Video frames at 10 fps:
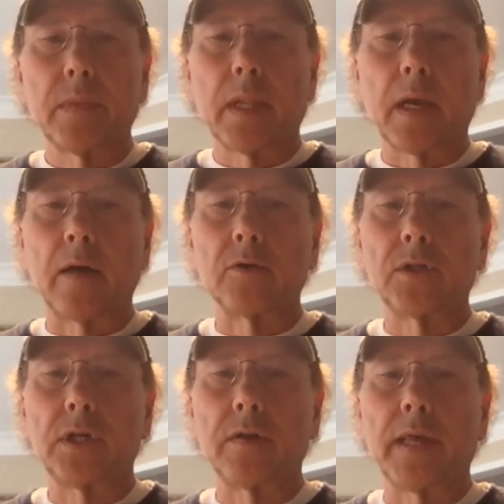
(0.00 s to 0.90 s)
I'll
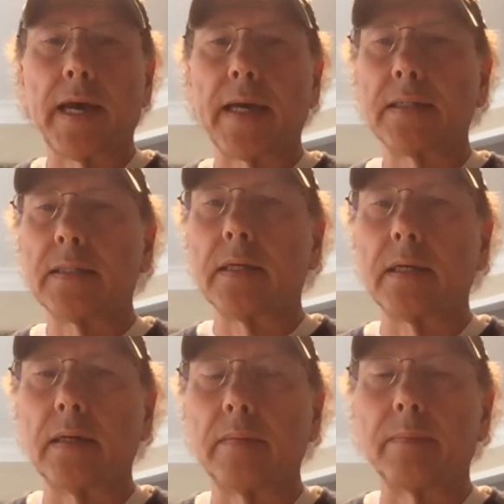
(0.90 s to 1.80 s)
share that
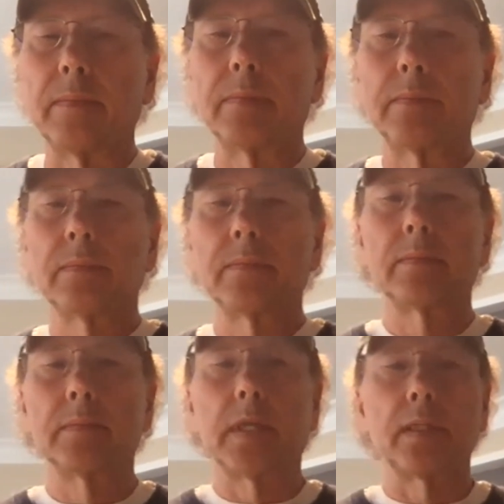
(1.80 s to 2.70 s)

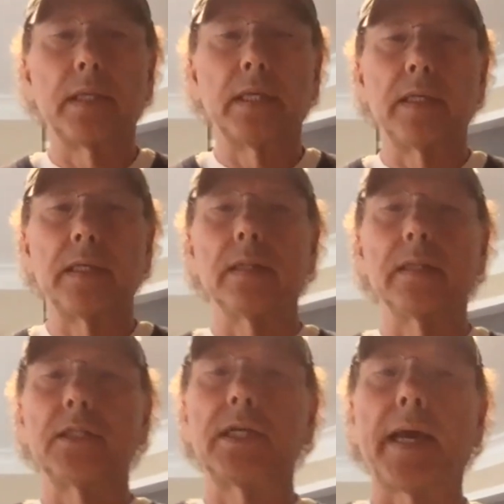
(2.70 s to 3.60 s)
that link in the
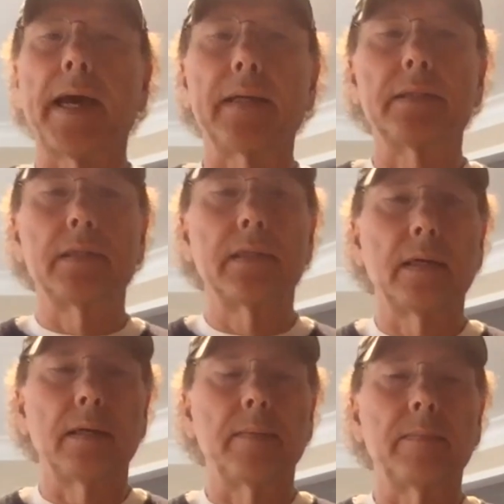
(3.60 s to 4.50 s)
chat
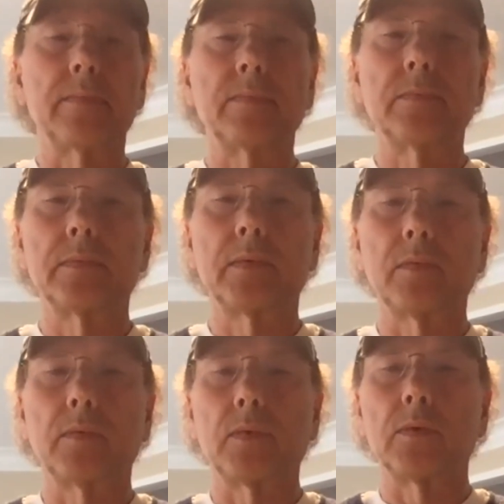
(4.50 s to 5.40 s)
in
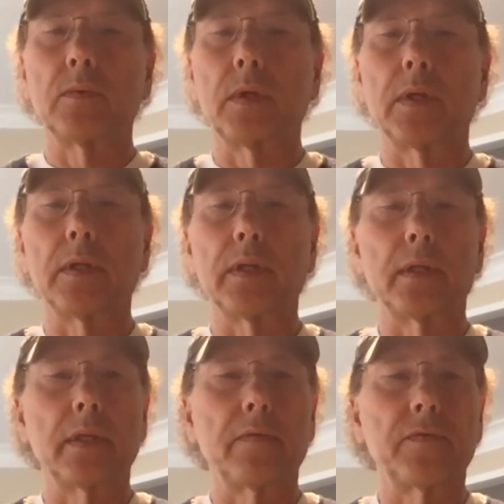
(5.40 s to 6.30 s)

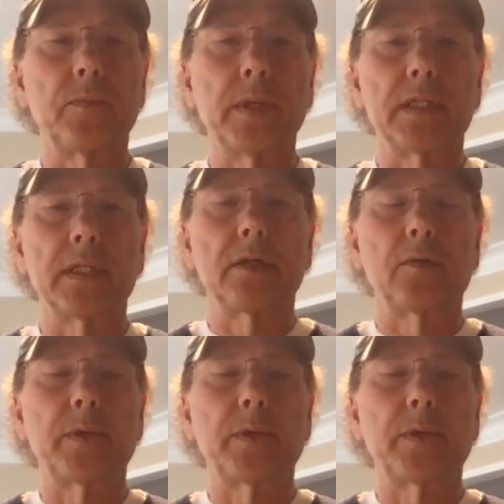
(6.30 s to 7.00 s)
a few minutes here.